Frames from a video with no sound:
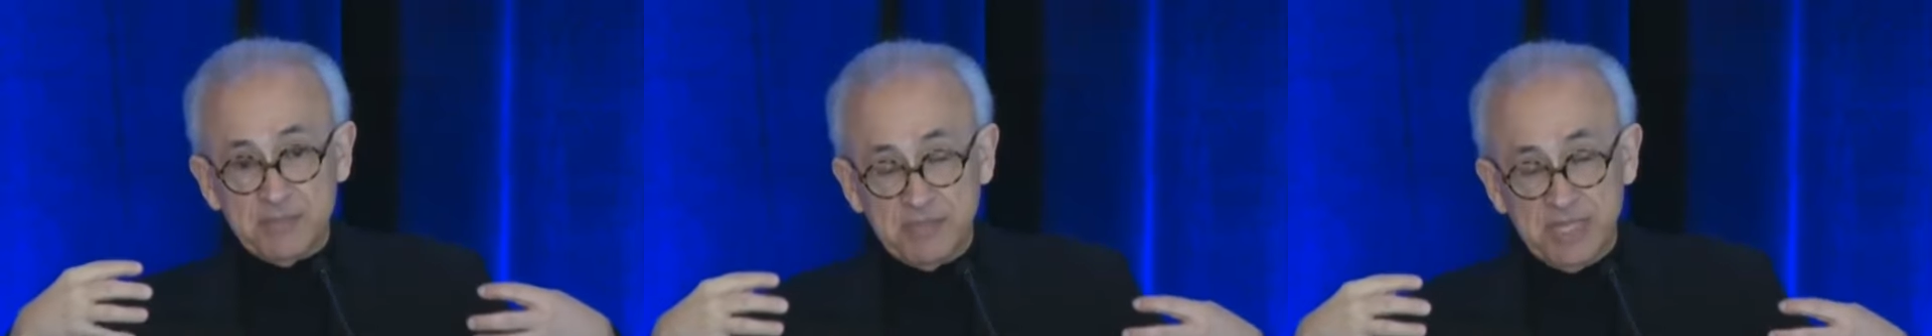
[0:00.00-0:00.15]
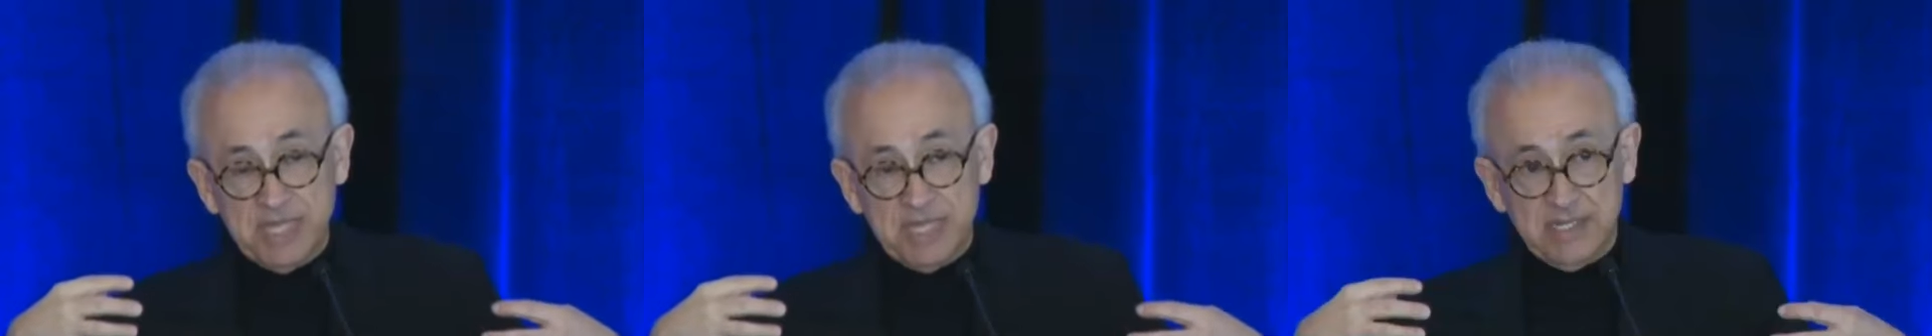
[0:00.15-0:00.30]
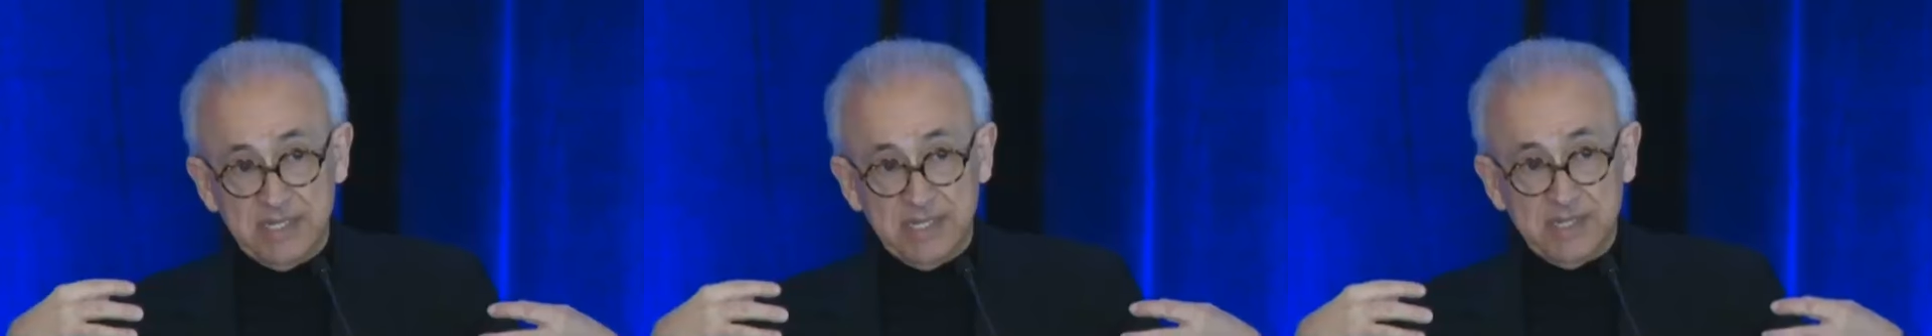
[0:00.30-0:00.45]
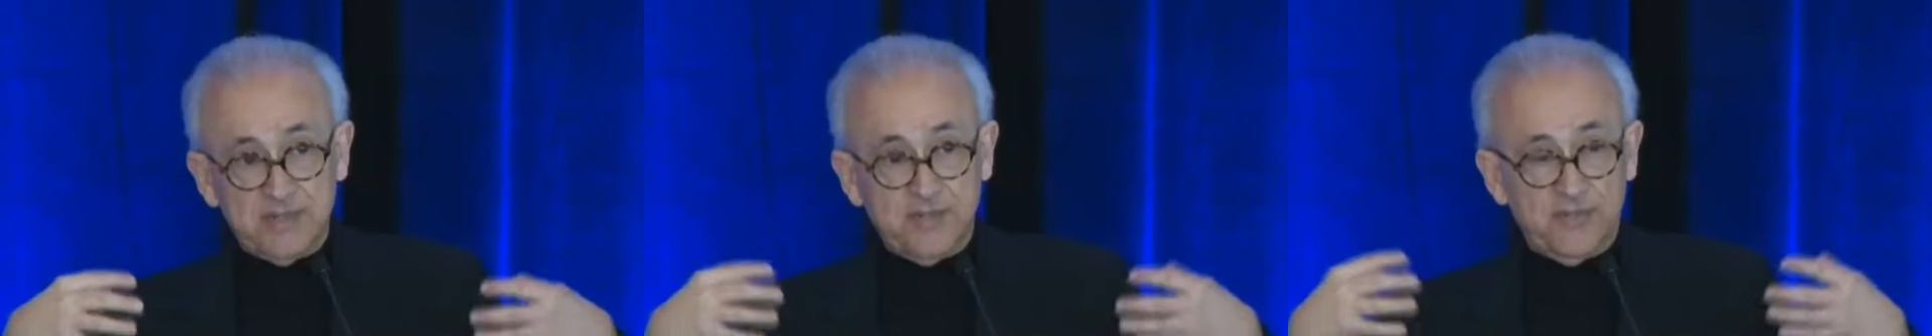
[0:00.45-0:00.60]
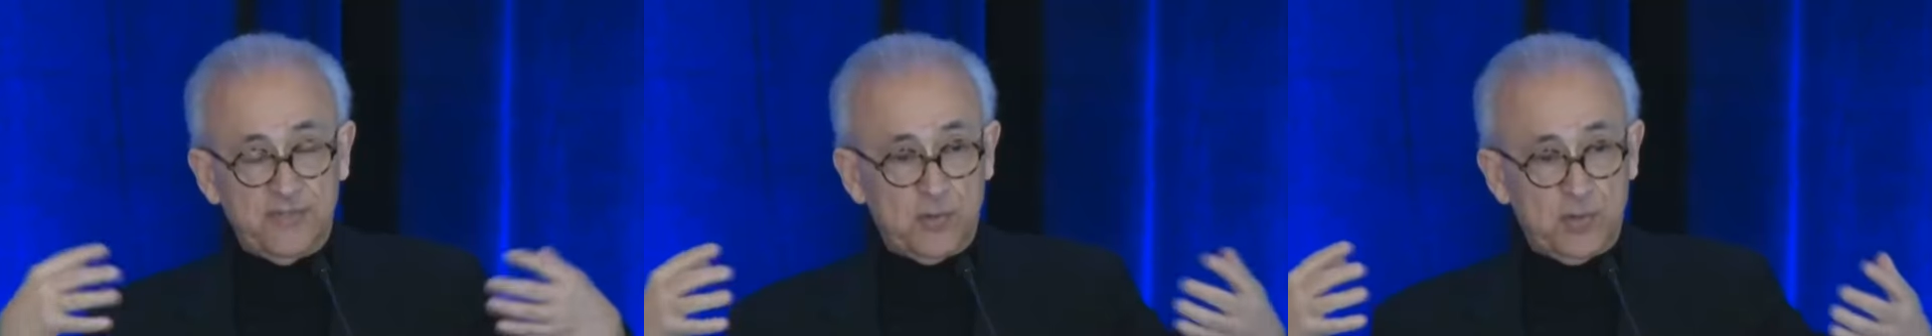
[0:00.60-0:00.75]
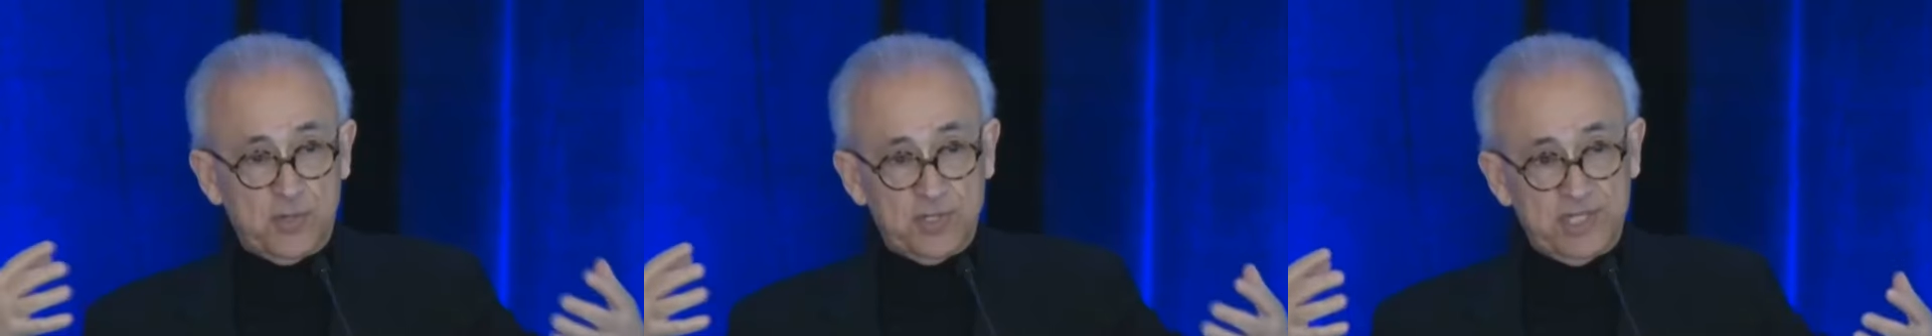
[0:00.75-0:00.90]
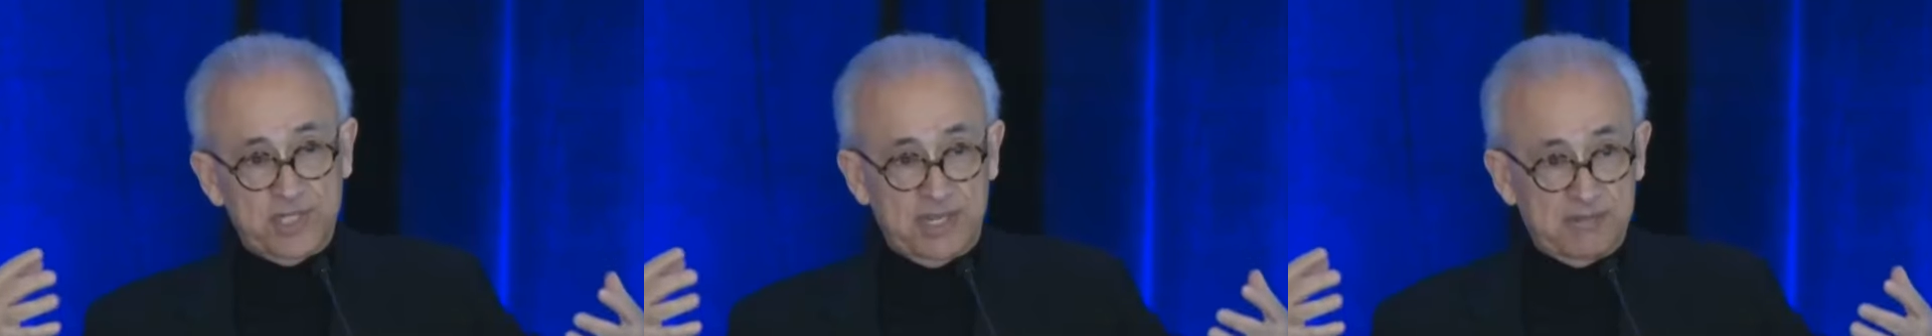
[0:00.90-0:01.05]
immediate,
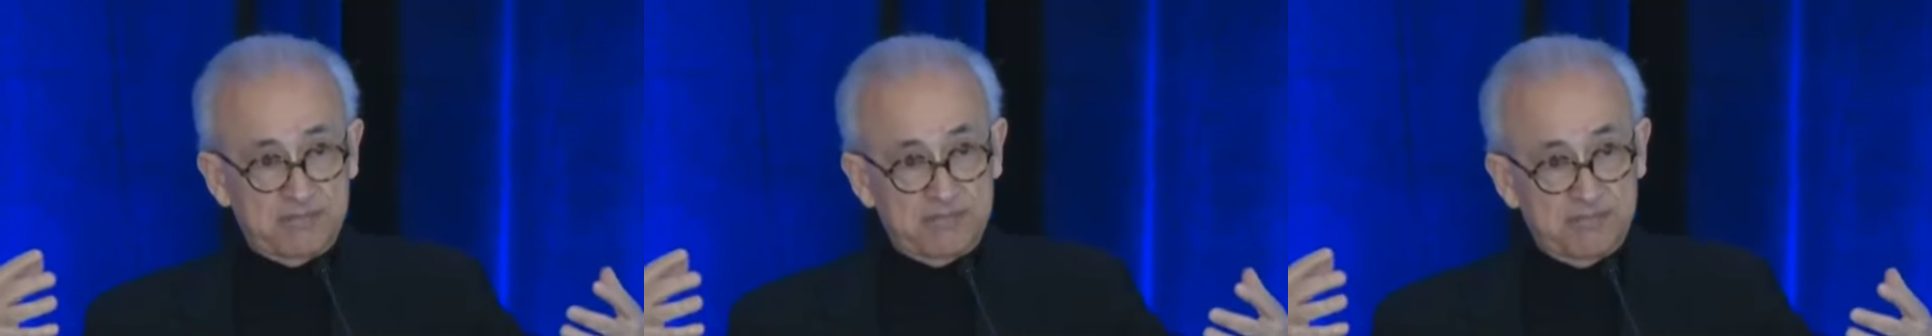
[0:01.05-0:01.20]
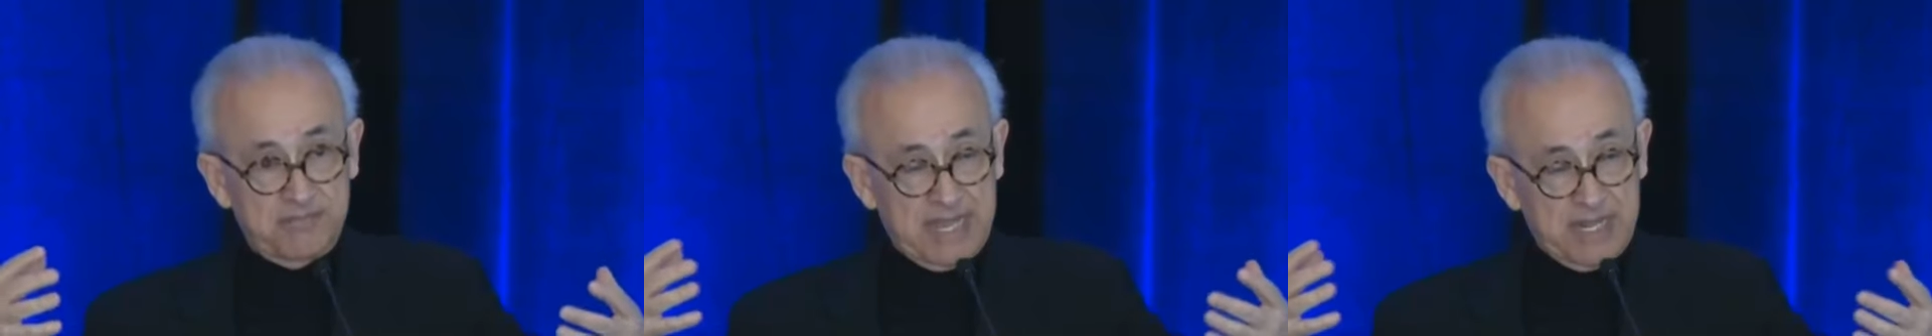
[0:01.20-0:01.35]
of course,